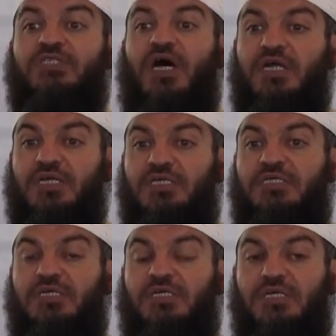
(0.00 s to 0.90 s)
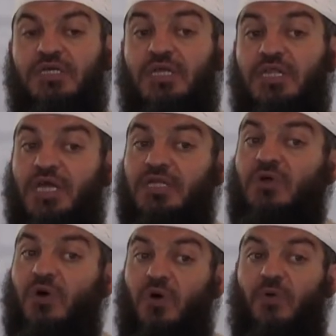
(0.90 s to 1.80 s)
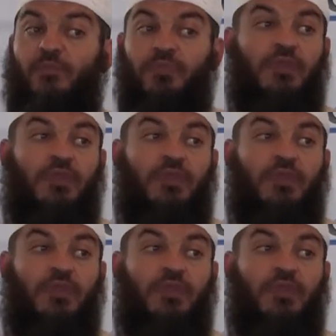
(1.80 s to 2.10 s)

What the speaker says: a target that, what